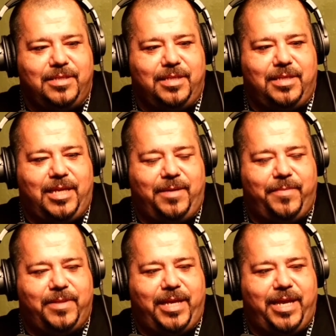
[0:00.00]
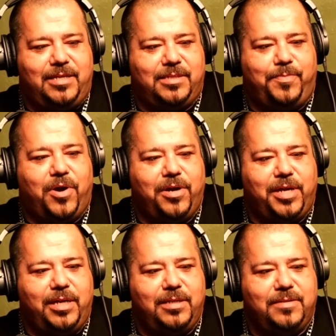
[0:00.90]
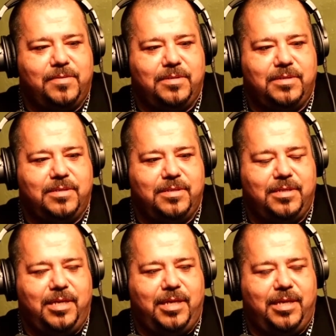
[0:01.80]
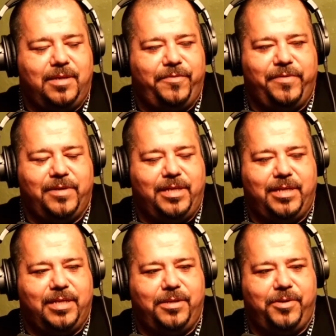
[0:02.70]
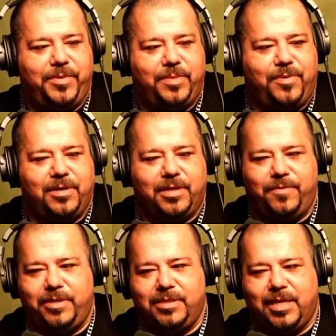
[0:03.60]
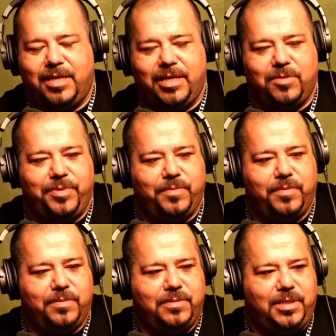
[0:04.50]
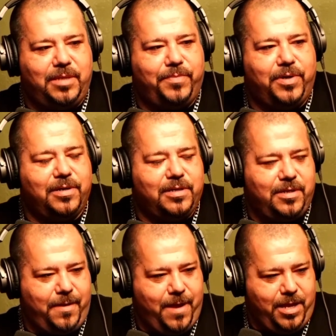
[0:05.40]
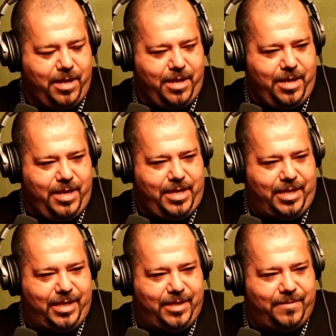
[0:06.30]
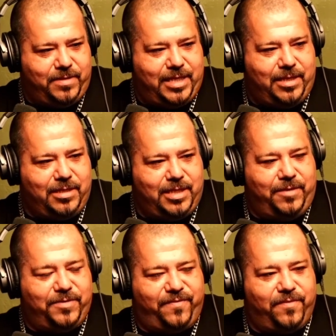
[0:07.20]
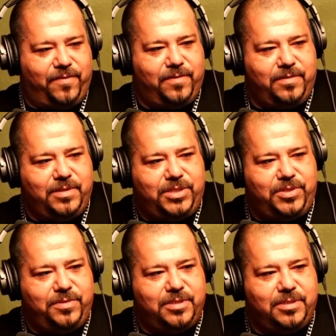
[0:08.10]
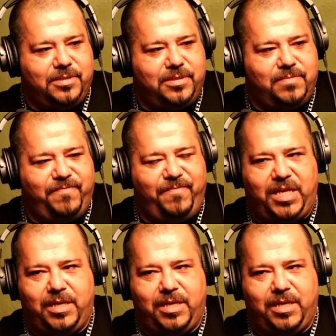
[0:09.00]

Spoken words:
They had us parking, and we really didn't have to do much parking. We just kind of helped people get parked. And it was for Susan B.